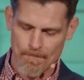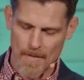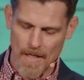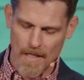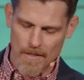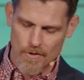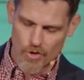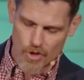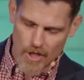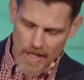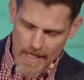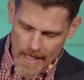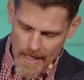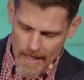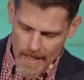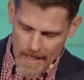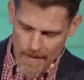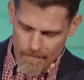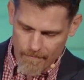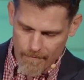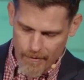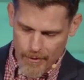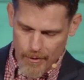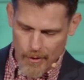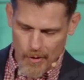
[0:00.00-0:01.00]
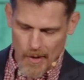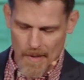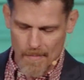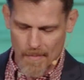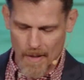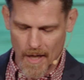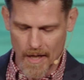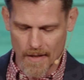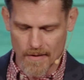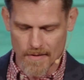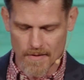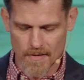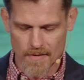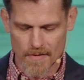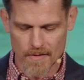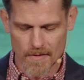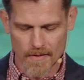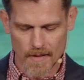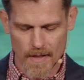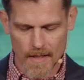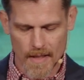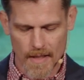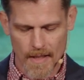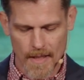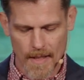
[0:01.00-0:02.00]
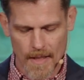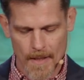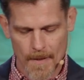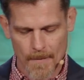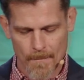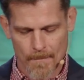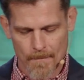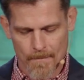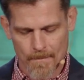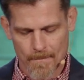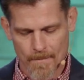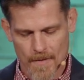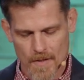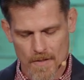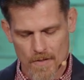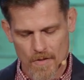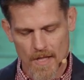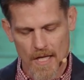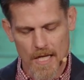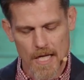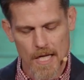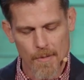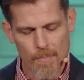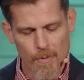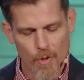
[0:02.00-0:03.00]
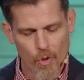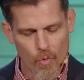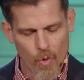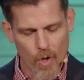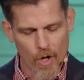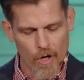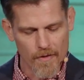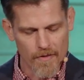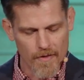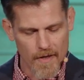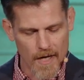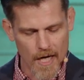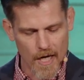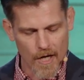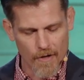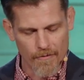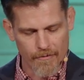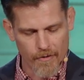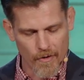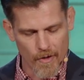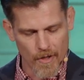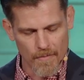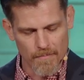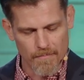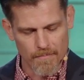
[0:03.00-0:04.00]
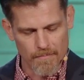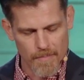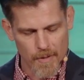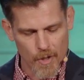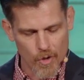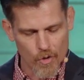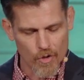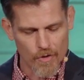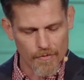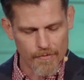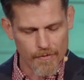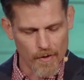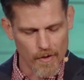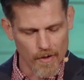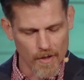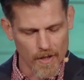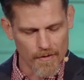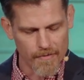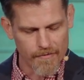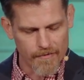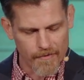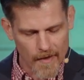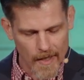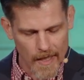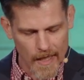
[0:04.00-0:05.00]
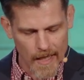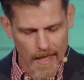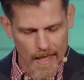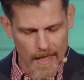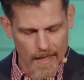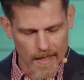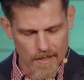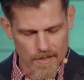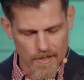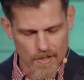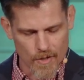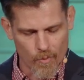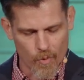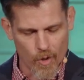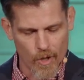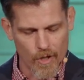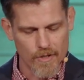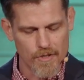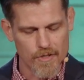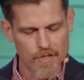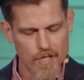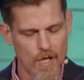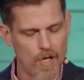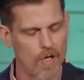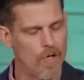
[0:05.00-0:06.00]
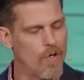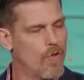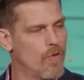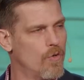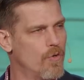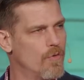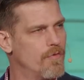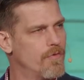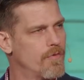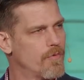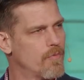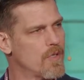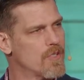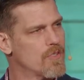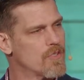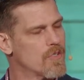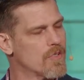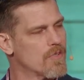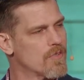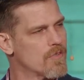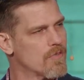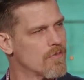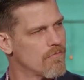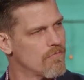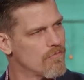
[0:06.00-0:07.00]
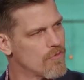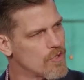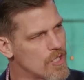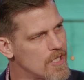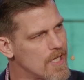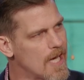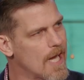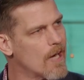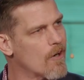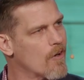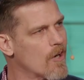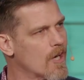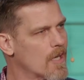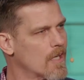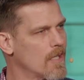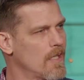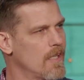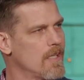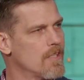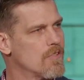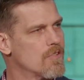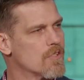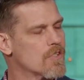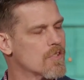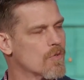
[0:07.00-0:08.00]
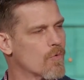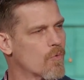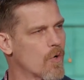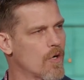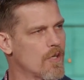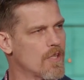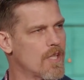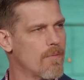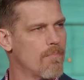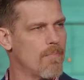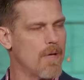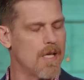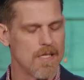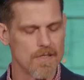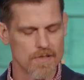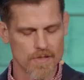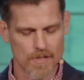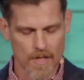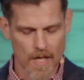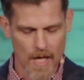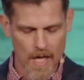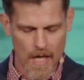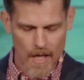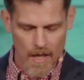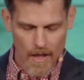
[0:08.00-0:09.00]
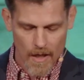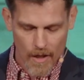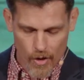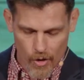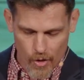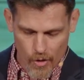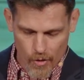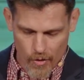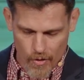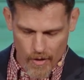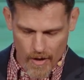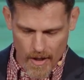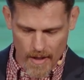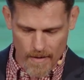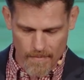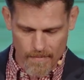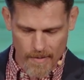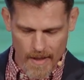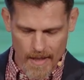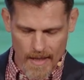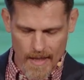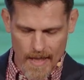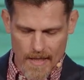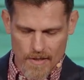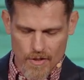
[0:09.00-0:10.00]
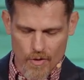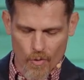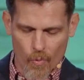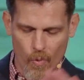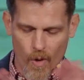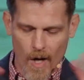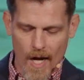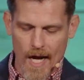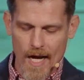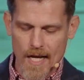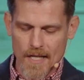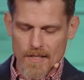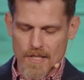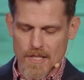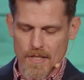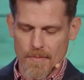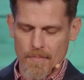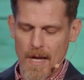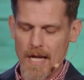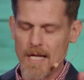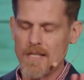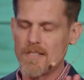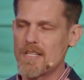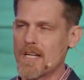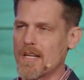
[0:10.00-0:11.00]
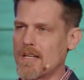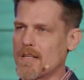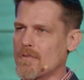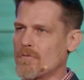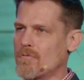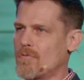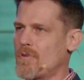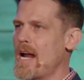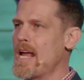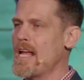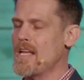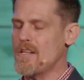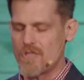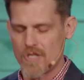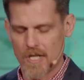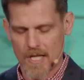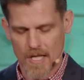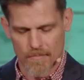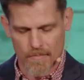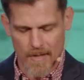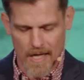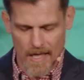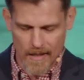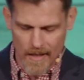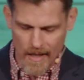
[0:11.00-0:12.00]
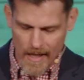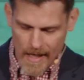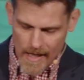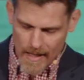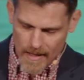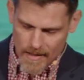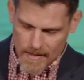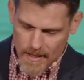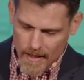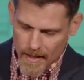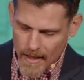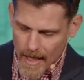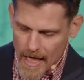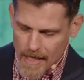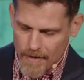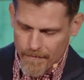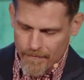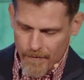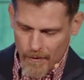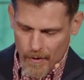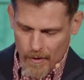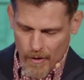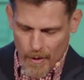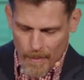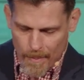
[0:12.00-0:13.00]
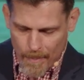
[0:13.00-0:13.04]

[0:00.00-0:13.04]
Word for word: she hid him for three months. So the Hebrew word there for beautiful or fine is the word tov, which is generically just a word that means good, but it has a wide semantic range. It can mean delightful or